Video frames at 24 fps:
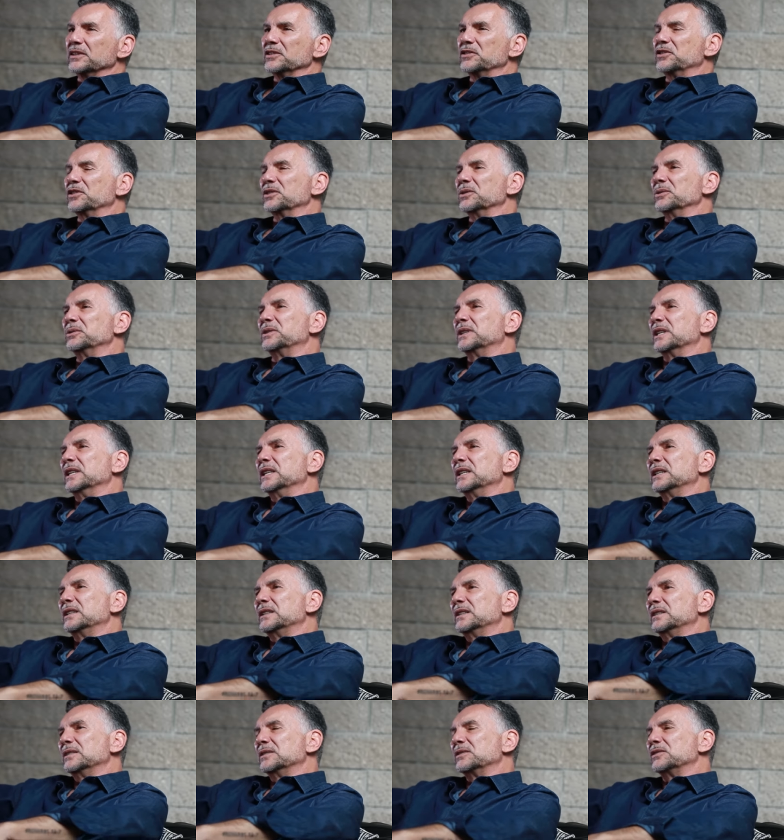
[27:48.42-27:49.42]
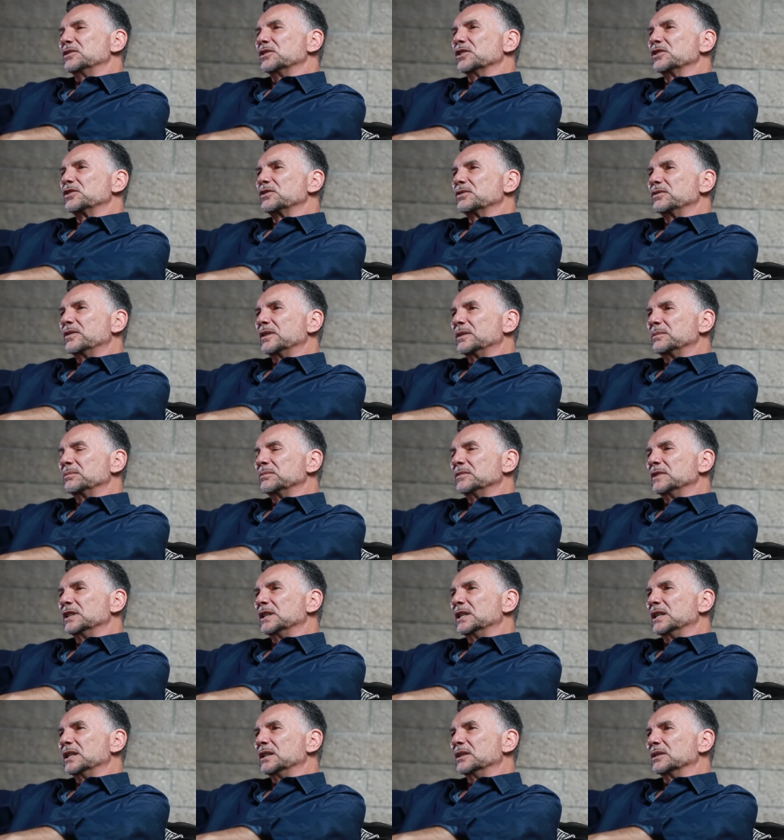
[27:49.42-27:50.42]
Did you think, just from
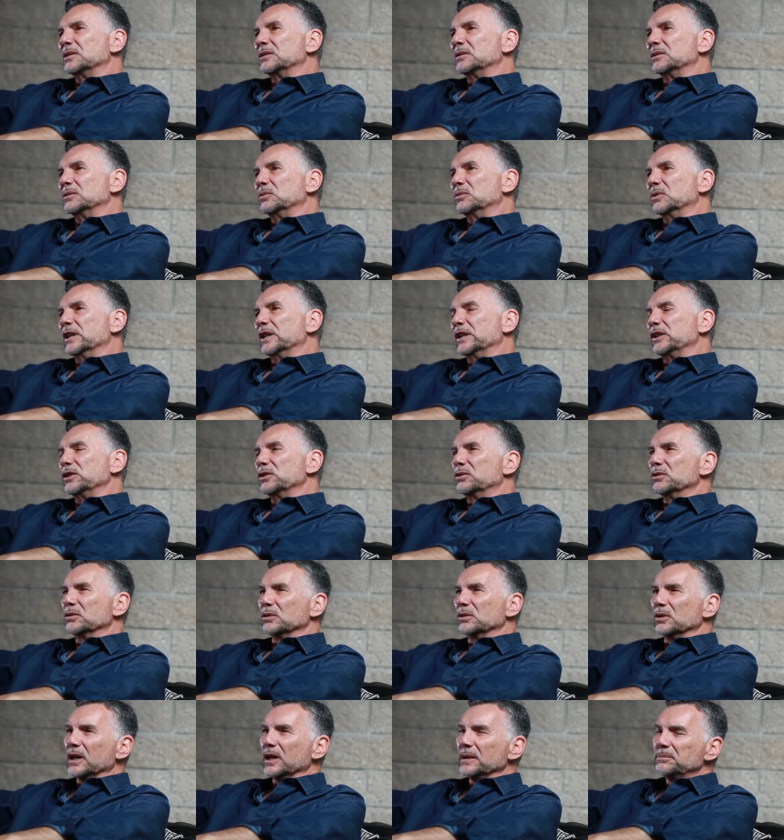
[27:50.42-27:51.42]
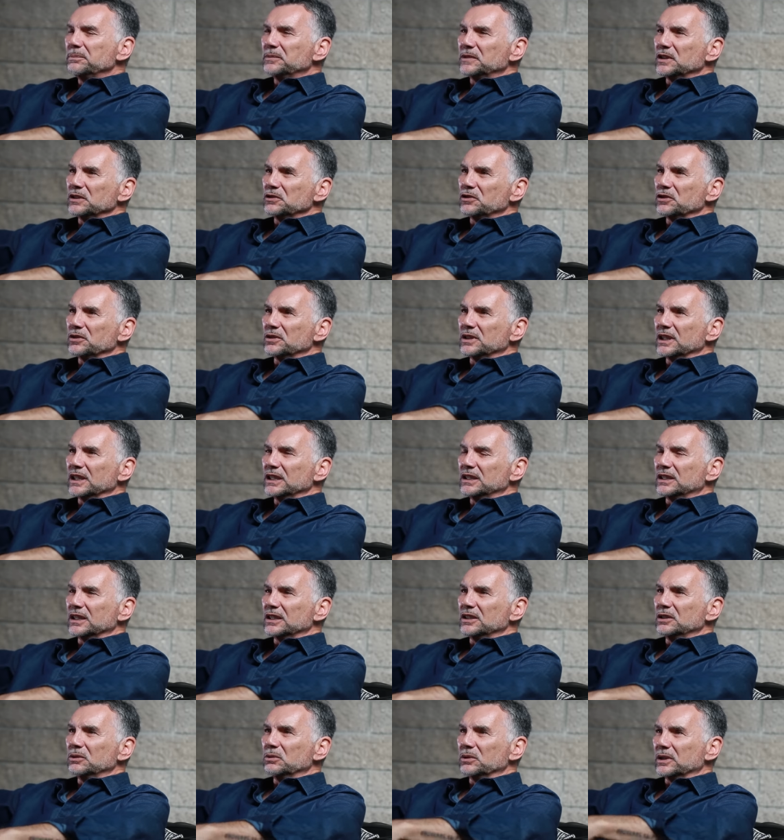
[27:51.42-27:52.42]
uh, where you grew up, did you think
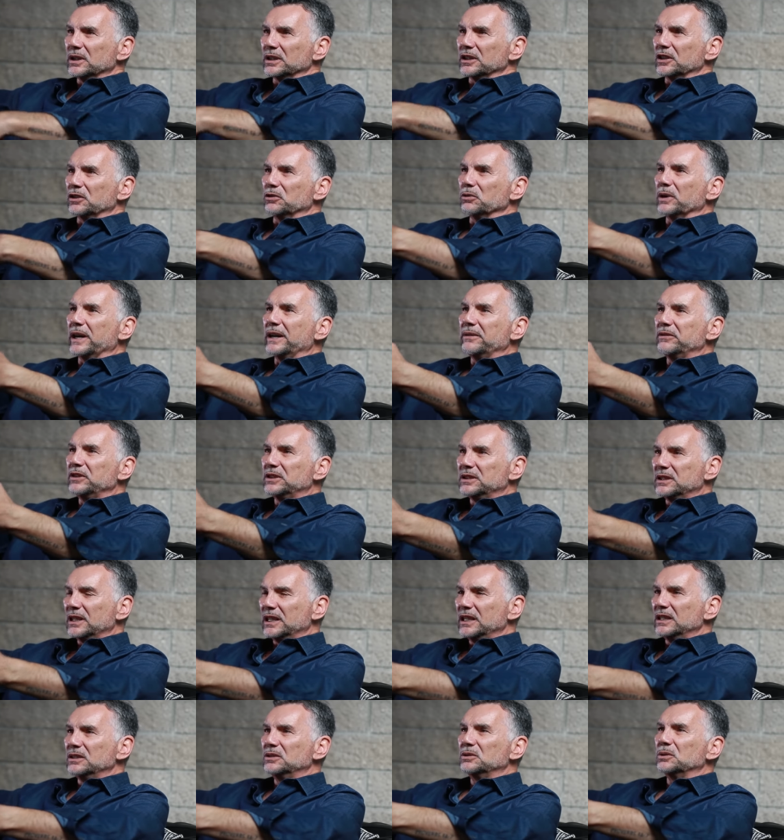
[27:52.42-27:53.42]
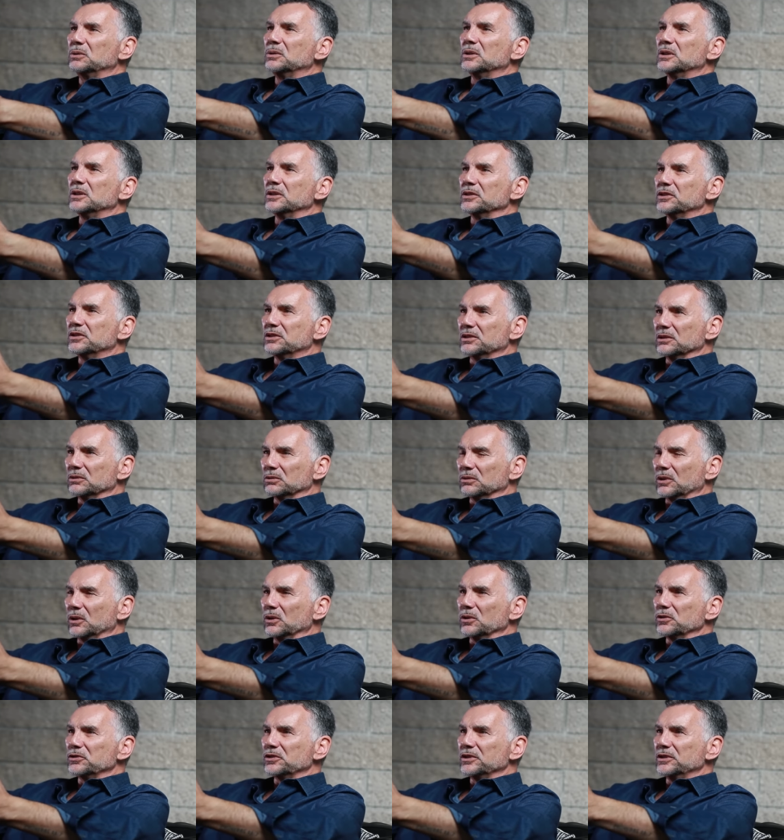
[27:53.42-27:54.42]
that you were going to gravitate towards the
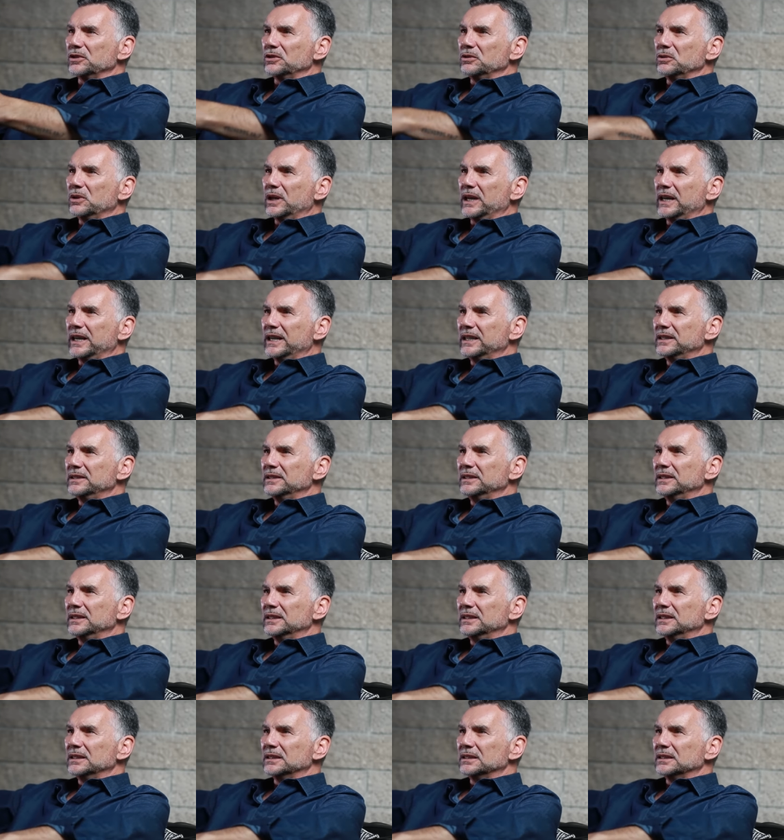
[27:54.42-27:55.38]
roles that you had?